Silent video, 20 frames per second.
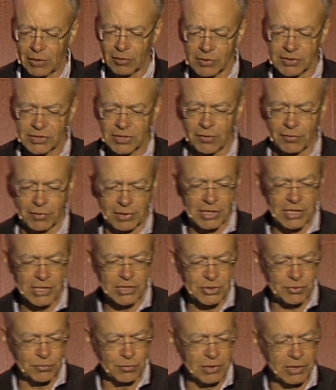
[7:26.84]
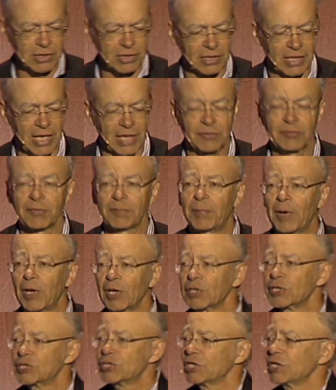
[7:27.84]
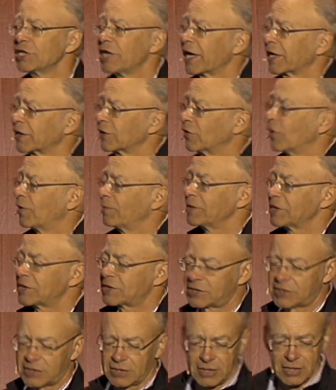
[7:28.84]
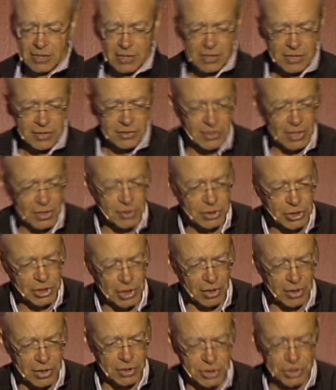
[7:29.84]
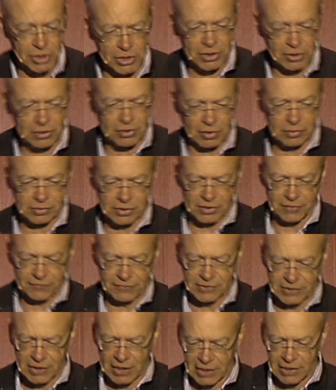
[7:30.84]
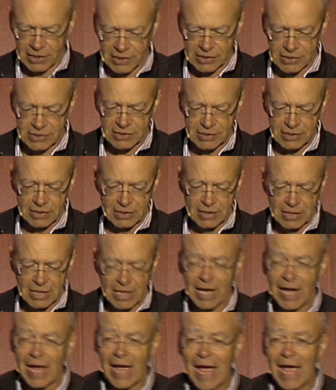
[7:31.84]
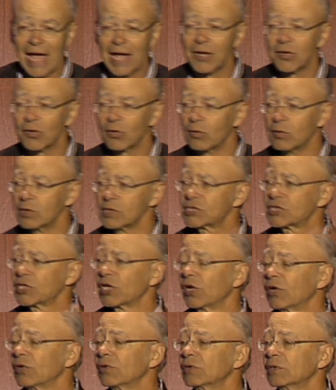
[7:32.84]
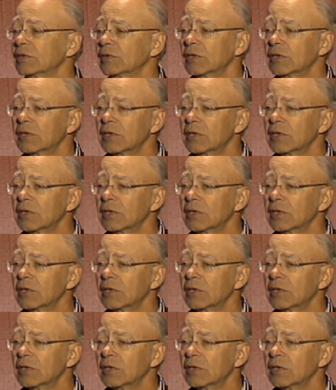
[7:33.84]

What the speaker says: but also on history, in anthropology, economics, sociology, cognitive science, and also